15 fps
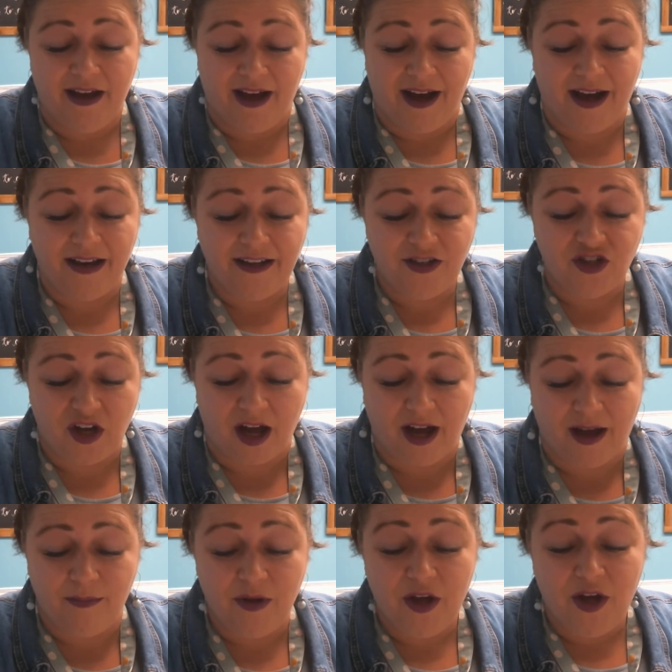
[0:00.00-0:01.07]
on a
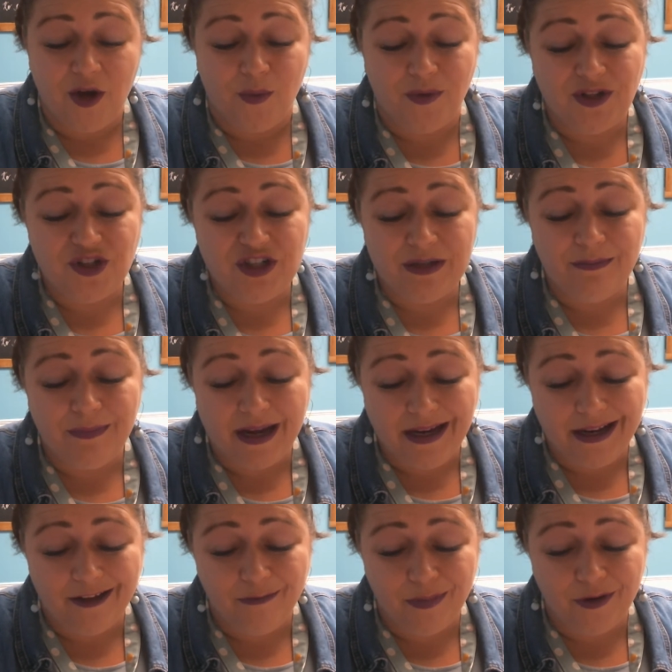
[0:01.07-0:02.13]
job when she might
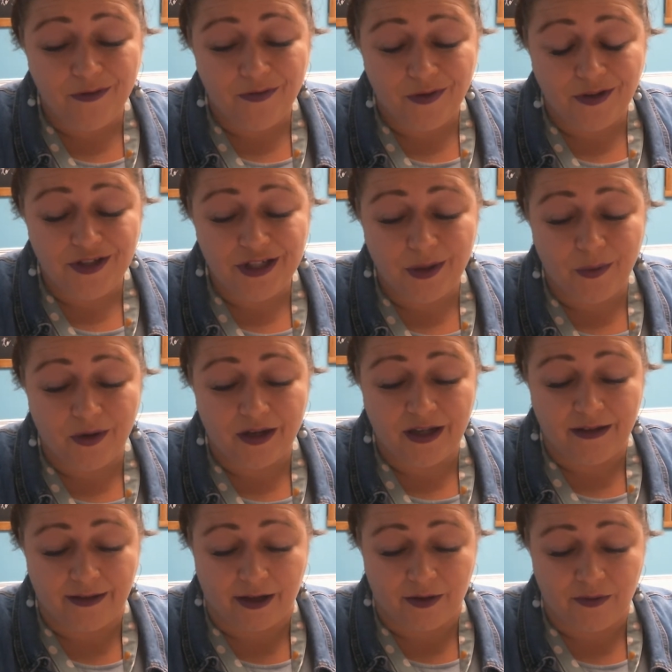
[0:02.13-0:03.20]
have preferred to work
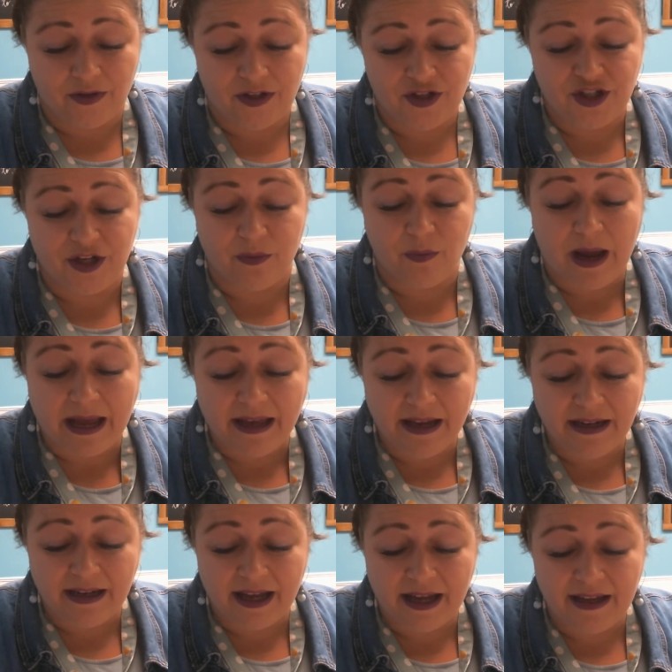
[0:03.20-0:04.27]
alone. She
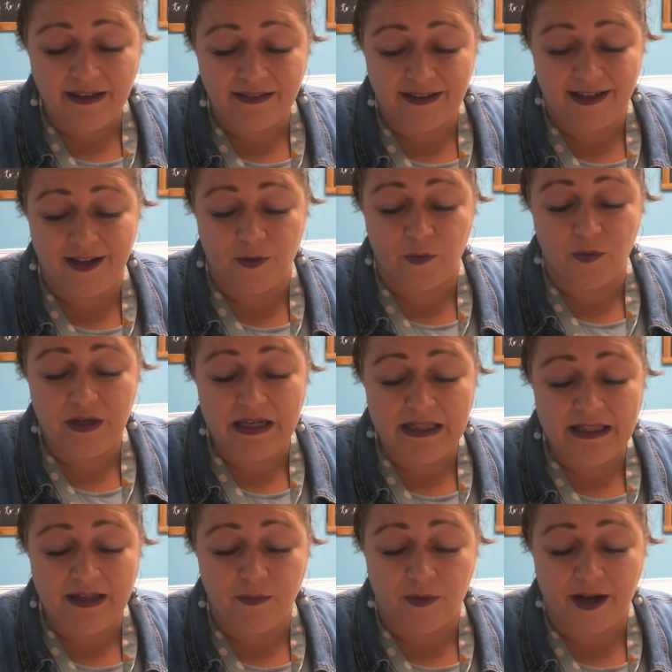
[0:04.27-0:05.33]
recognized that he
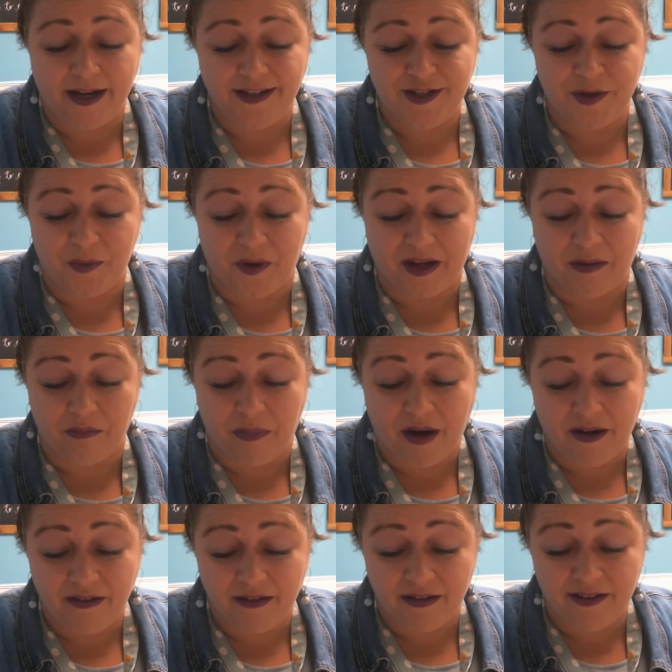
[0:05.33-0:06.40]
really wanted to work in
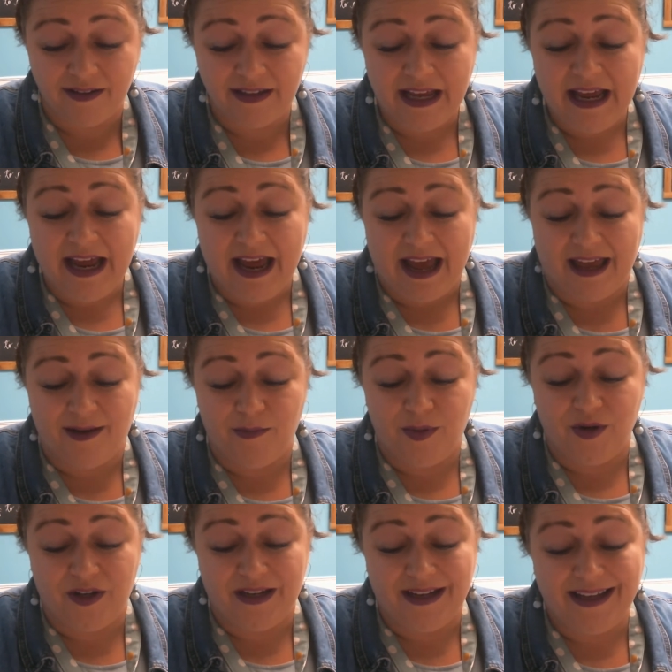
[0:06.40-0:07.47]
partners and
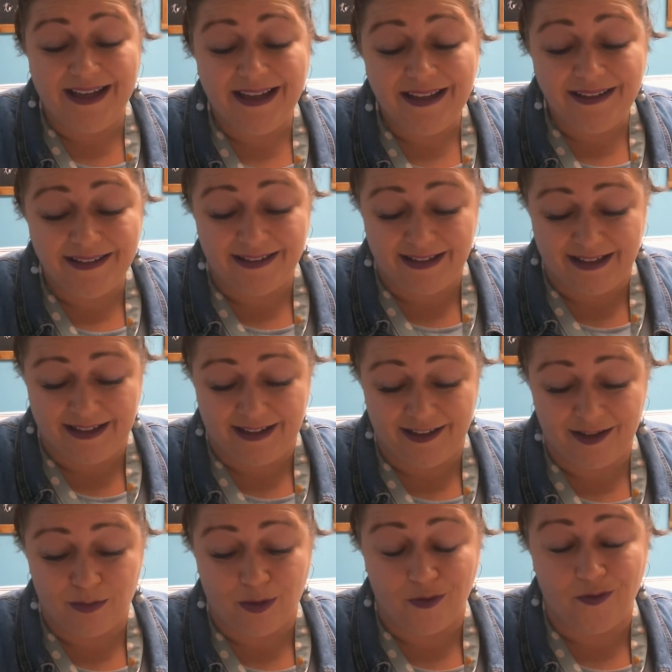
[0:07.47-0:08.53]
put his
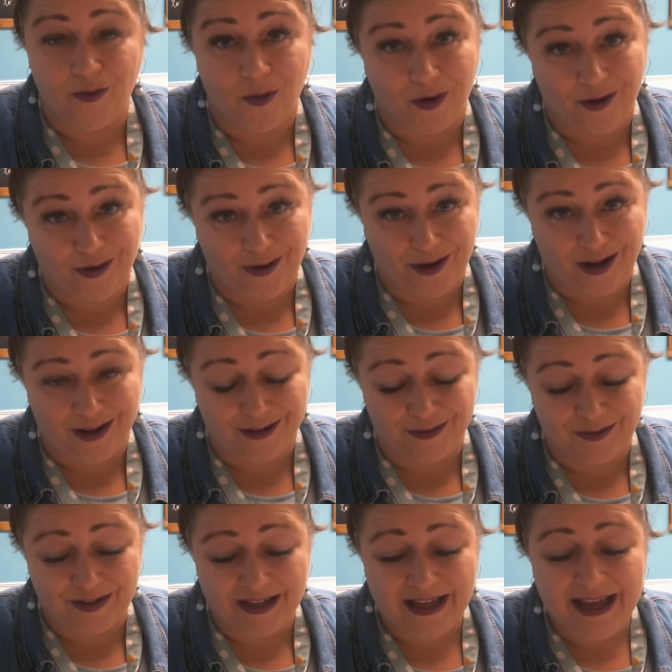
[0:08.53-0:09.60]
needs before her own